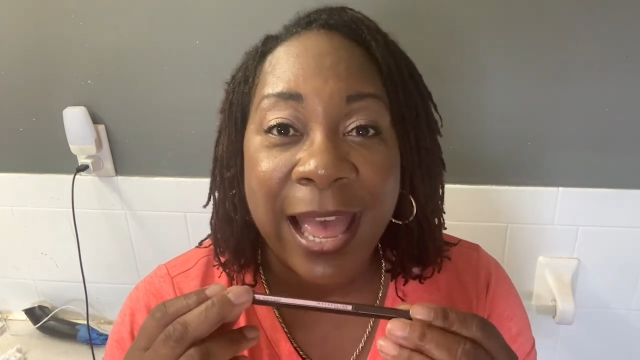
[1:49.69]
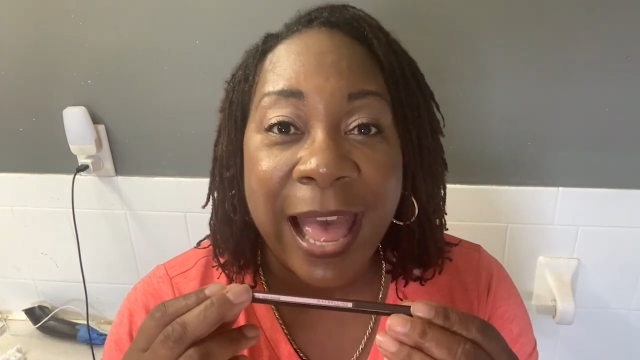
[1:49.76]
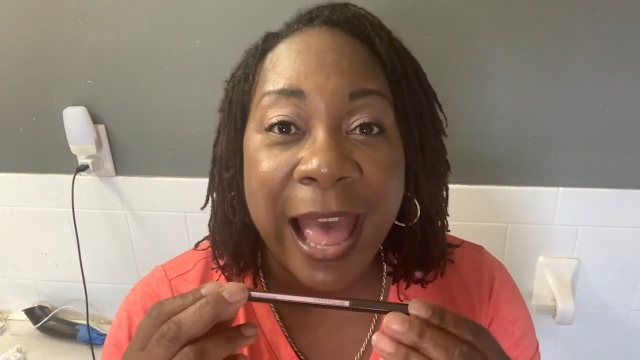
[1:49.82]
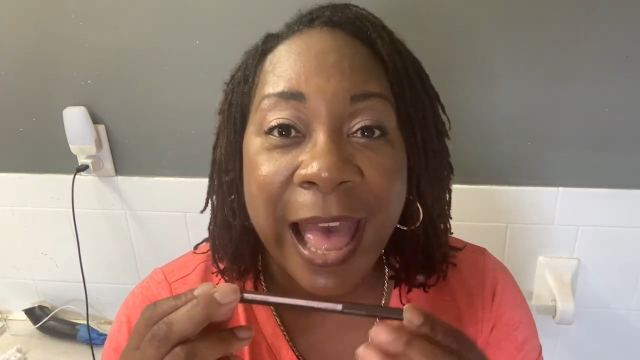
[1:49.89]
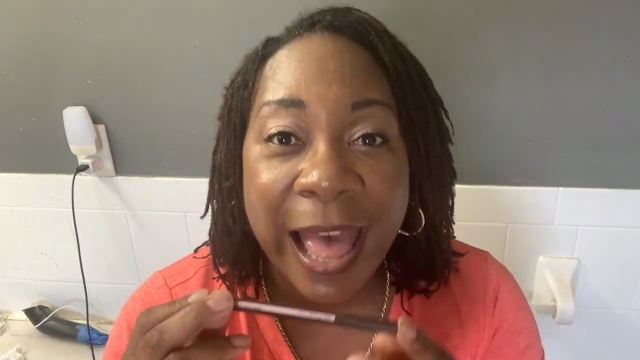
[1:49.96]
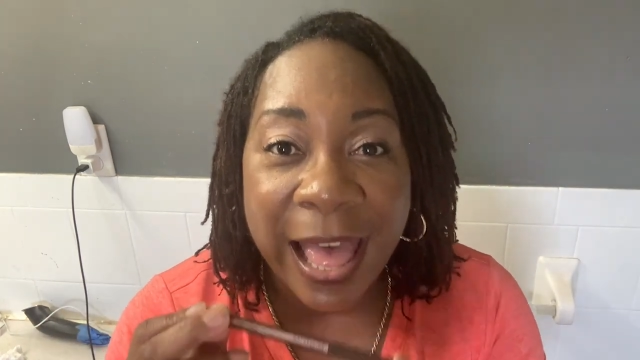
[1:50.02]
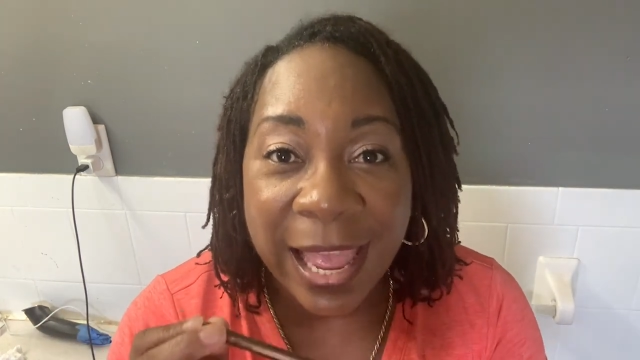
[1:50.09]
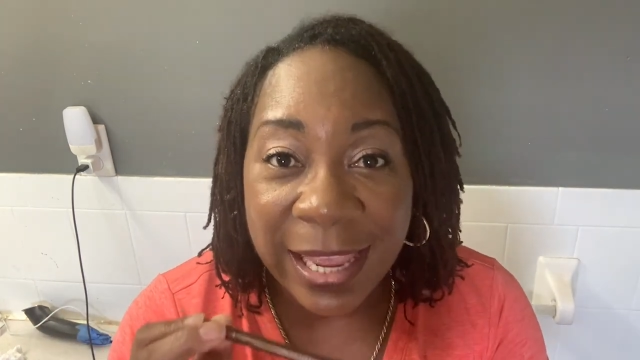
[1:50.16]

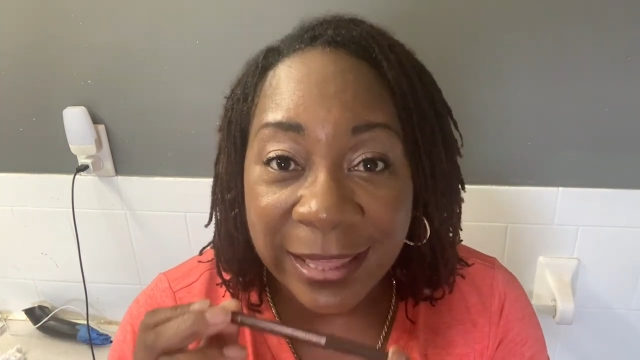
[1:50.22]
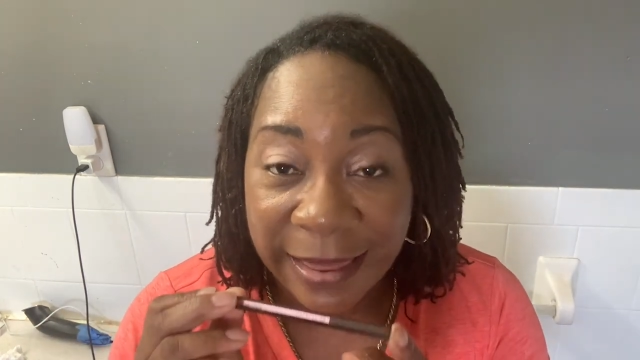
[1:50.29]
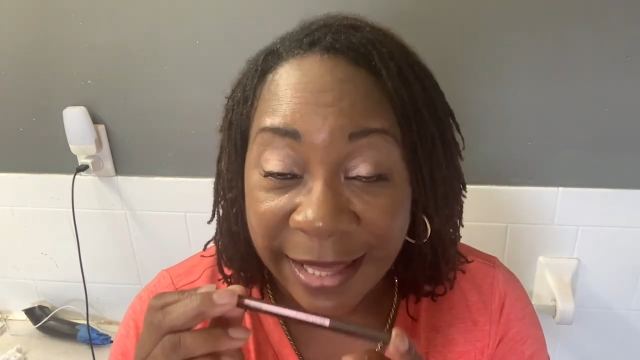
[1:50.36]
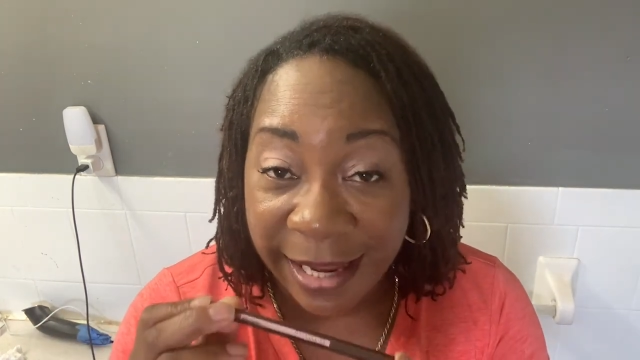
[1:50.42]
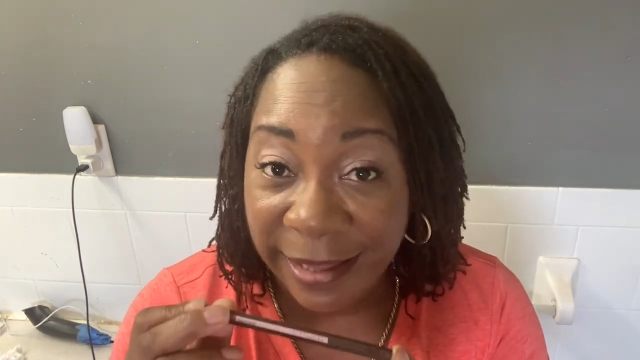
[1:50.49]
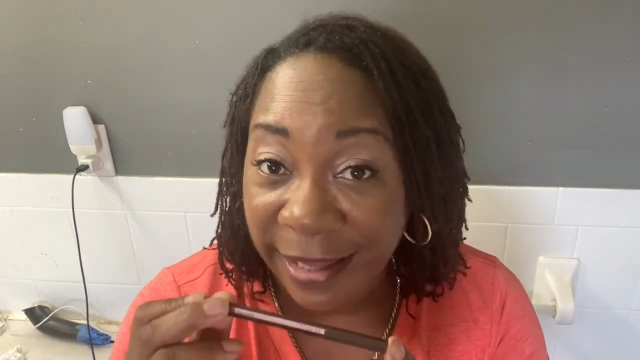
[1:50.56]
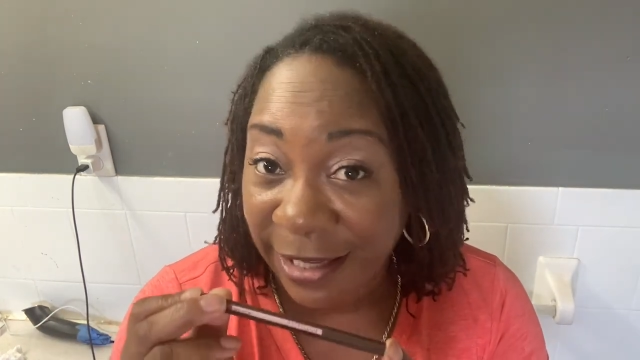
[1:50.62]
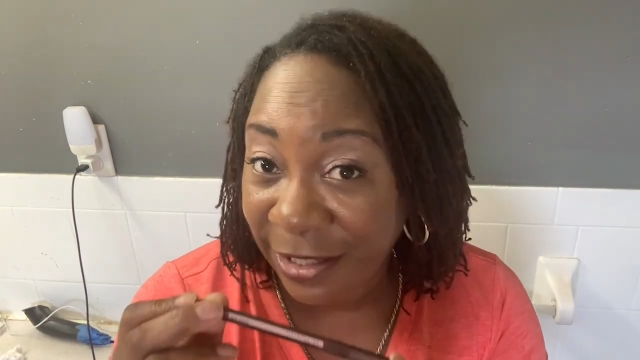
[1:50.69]
I
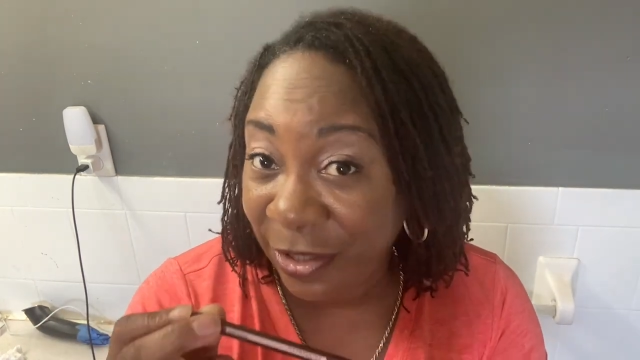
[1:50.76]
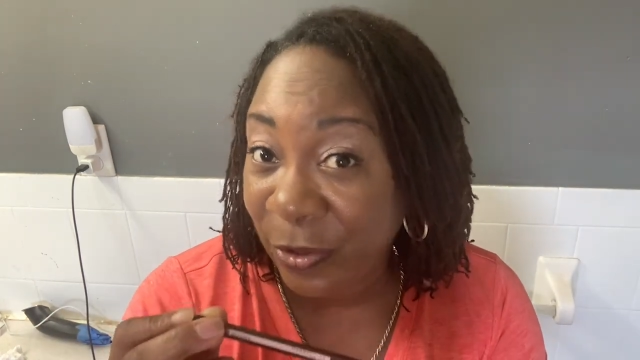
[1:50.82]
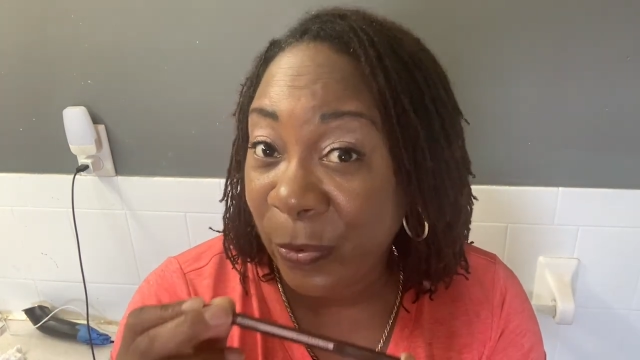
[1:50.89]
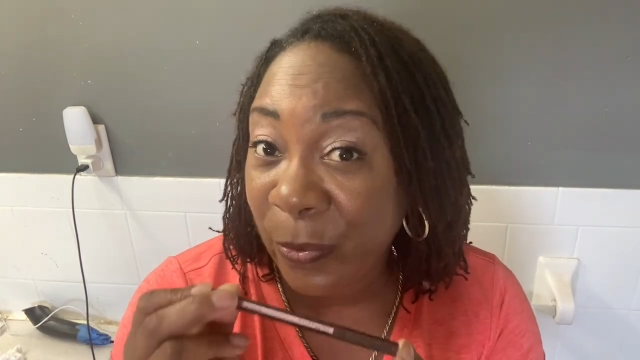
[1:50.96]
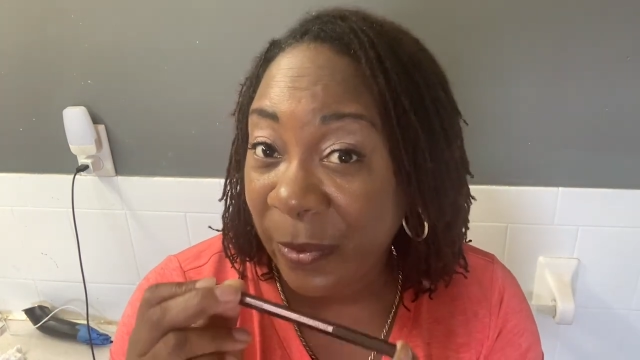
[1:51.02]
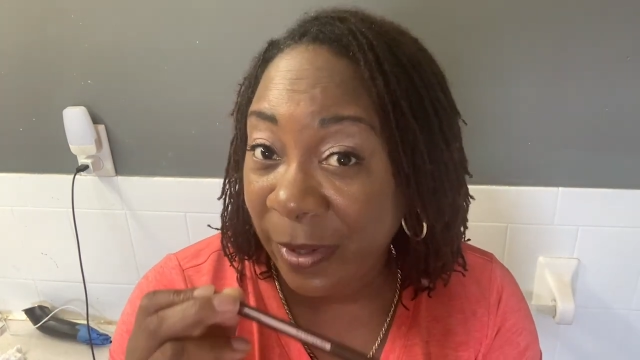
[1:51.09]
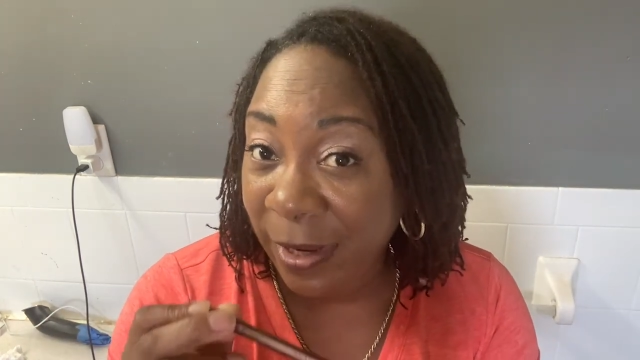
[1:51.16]
think that you will